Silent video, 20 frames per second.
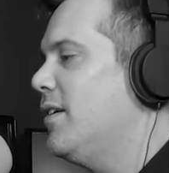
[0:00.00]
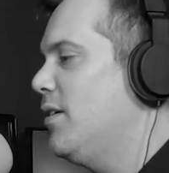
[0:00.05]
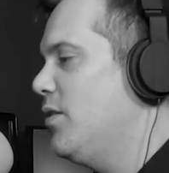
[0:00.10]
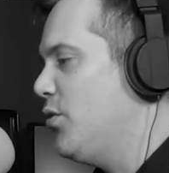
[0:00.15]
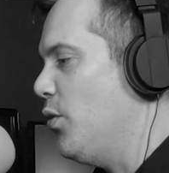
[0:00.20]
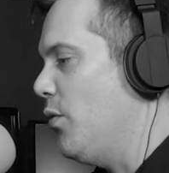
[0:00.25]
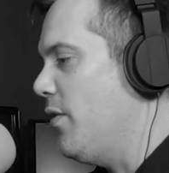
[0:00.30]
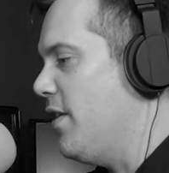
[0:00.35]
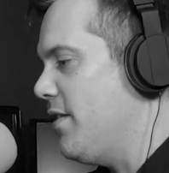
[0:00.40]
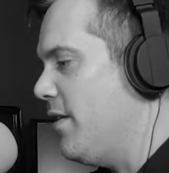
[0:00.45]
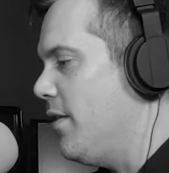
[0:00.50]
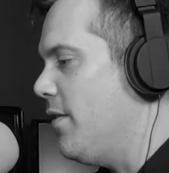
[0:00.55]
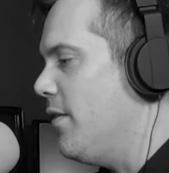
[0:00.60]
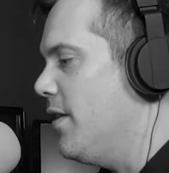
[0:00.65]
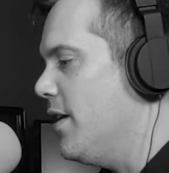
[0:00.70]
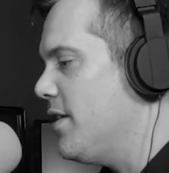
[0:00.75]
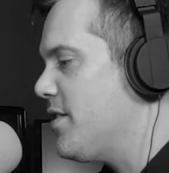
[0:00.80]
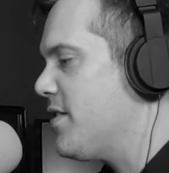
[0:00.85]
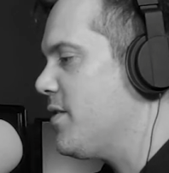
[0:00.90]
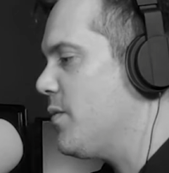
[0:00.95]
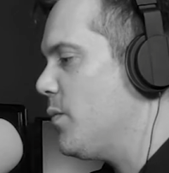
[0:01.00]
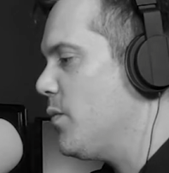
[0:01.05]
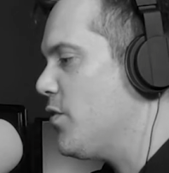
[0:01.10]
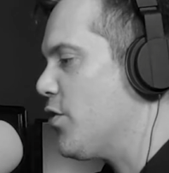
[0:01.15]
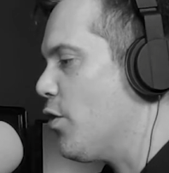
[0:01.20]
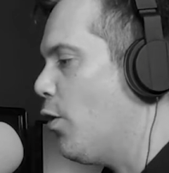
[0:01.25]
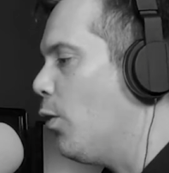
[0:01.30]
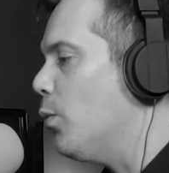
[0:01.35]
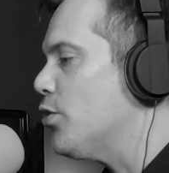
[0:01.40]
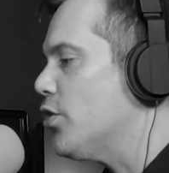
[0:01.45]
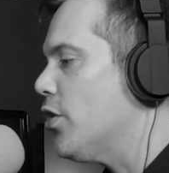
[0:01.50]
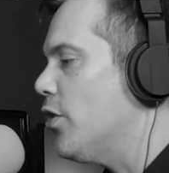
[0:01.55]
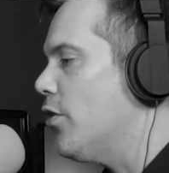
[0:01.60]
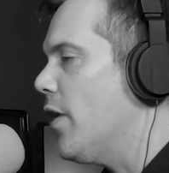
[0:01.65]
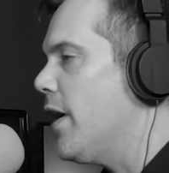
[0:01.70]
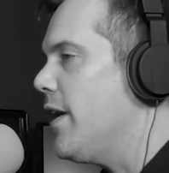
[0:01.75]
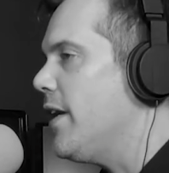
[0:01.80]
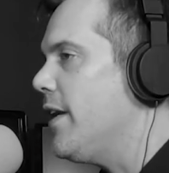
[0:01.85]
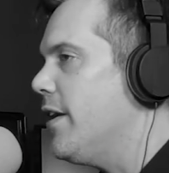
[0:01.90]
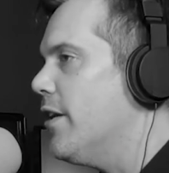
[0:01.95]
So this sculpture
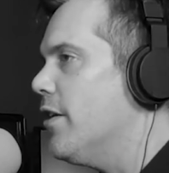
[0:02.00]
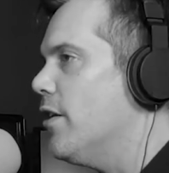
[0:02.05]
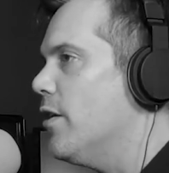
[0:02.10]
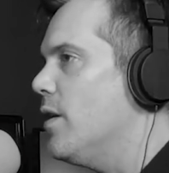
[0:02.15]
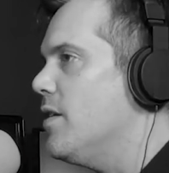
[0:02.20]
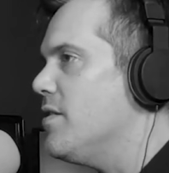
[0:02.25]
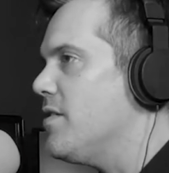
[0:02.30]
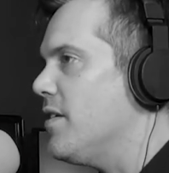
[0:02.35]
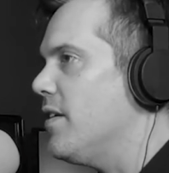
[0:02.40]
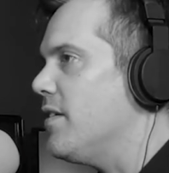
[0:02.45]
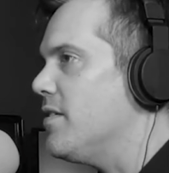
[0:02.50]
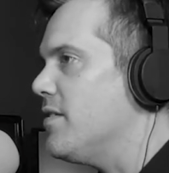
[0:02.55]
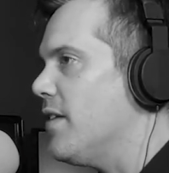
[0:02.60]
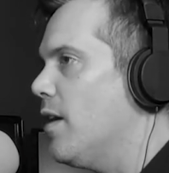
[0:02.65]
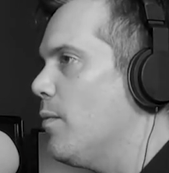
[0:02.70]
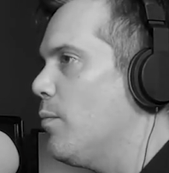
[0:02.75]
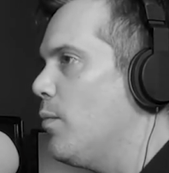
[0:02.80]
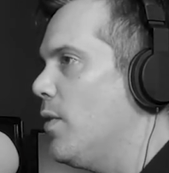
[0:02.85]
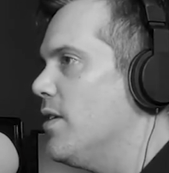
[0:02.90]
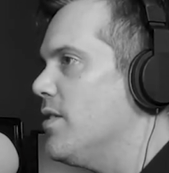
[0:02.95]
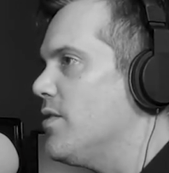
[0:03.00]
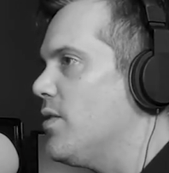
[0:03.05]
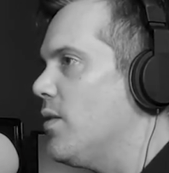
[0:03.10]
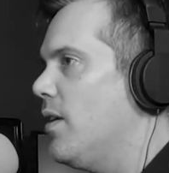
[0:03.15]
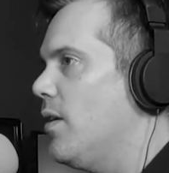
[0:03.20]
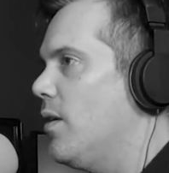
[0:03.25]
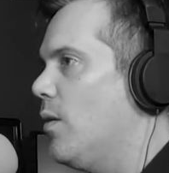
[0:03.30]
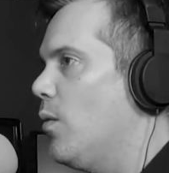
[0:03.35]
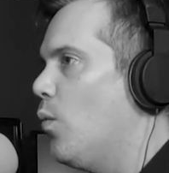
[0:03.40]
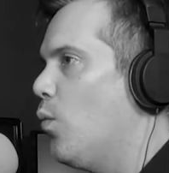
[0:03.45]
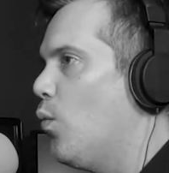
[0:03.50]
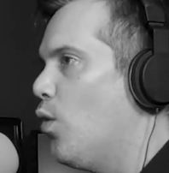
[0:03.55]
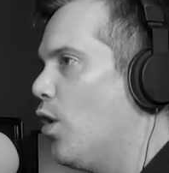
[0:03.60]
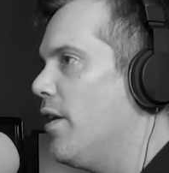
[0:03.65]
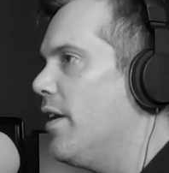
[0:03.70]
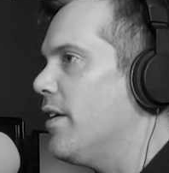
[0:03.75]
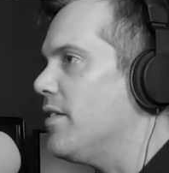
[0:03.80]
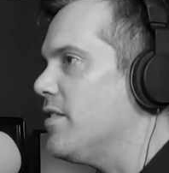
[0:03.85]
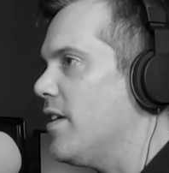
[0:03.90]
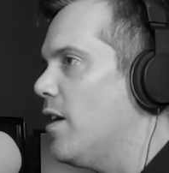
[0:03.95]
right here is
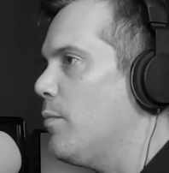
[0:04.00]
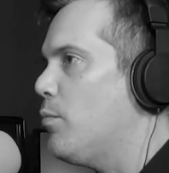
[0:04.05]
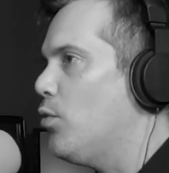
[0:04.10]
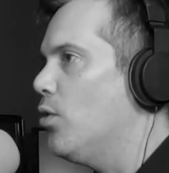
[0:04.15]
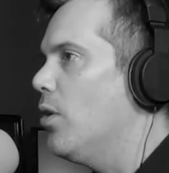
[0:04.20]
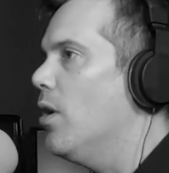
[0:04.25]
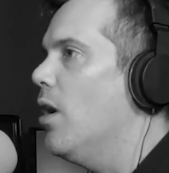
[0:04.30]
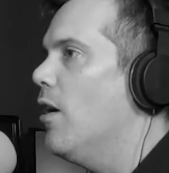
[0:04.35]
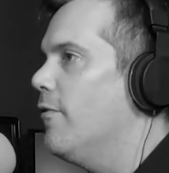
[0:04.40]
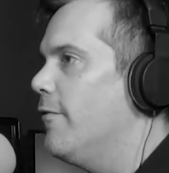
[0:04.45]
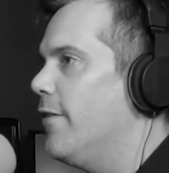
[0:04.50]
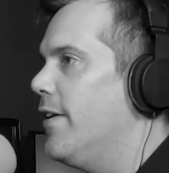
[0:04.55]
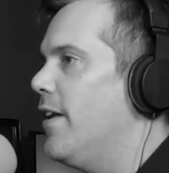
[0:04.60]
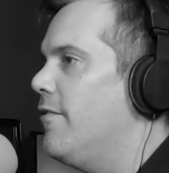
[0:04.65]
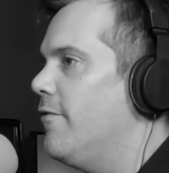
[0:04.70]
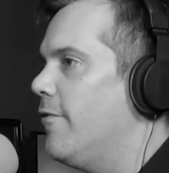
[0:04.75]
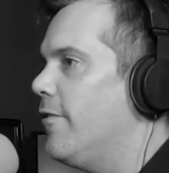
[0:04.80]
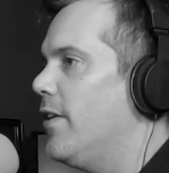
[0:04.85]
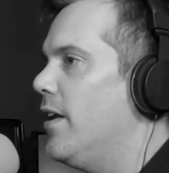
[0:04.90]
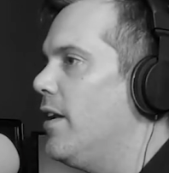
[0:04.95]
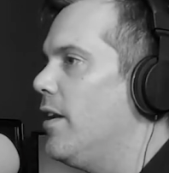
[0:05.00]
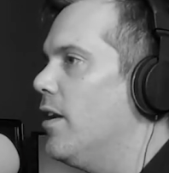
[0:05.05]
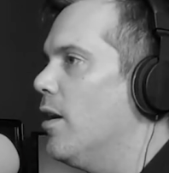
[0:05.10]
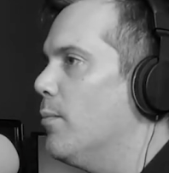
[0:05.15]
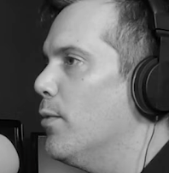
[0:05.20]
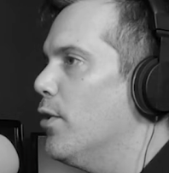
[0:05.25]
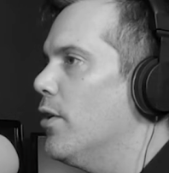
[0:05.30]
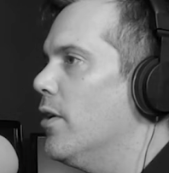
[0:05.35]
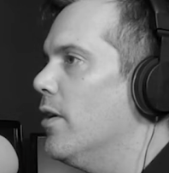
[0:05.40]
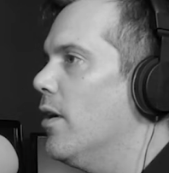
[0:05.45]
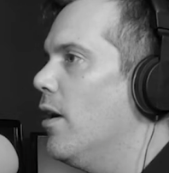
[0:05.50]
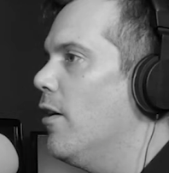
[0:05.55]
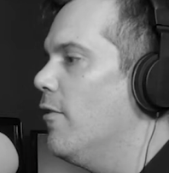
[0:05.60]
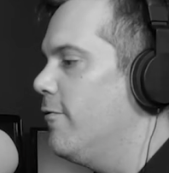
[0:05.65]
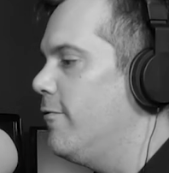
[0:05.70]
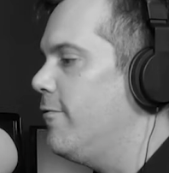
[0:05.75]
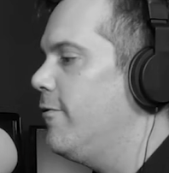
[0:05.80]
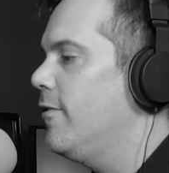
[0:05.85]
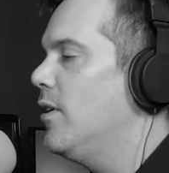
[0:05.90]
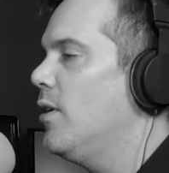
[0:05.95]
one example of an infinite number
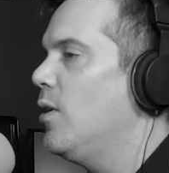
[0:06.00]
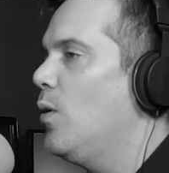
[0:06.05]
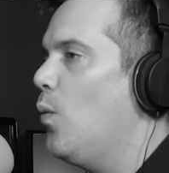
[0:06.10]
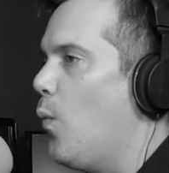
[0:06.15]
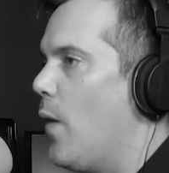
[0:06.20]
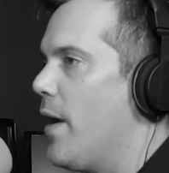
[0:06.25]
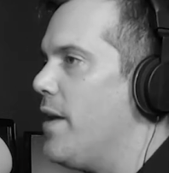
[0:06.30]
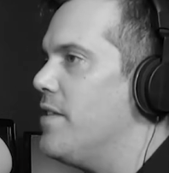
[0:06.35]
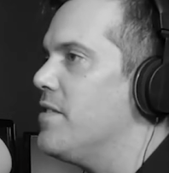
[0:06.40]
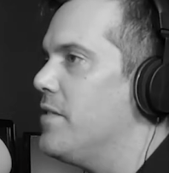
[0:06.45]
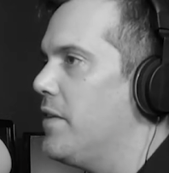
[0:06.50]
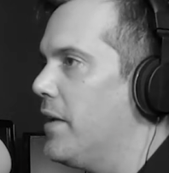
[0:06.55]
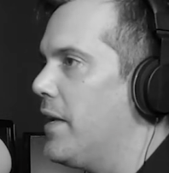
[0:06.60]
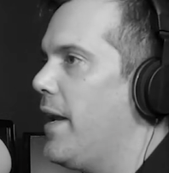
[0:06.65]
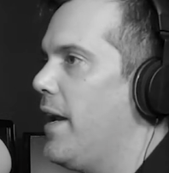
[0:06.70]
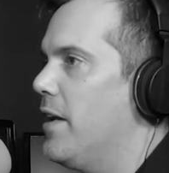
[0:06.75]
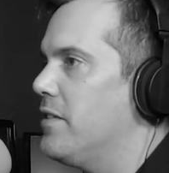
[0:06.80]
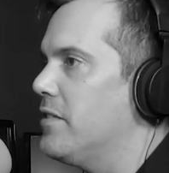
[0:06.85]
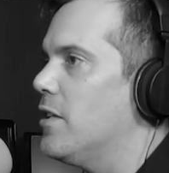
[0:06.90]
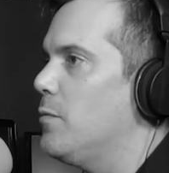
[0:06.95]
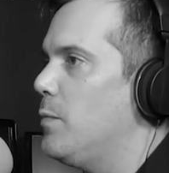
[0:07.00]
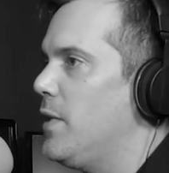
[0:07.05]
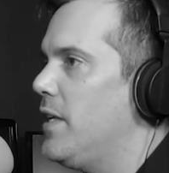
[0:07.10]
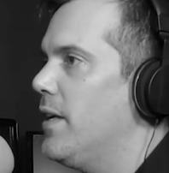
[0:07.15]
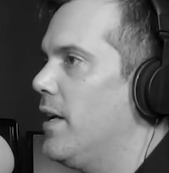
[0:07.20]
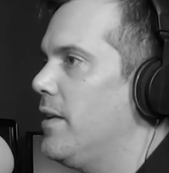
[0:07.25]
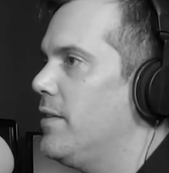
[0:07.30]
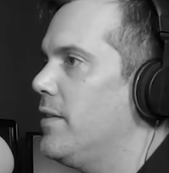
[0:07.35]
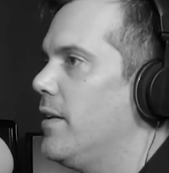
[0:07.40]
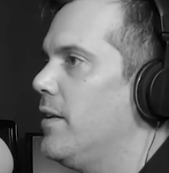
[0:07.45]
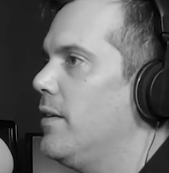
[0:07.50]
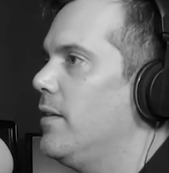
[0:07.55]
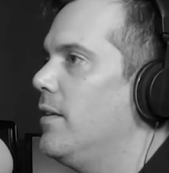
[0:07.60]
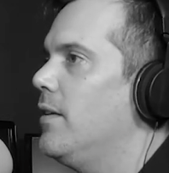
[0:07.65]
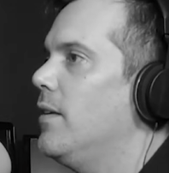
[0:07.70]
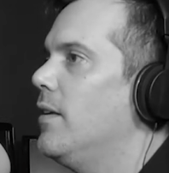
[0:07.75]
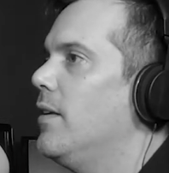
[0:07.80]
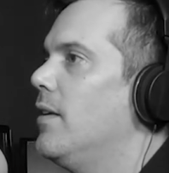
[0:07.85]
of ways that a can be dented.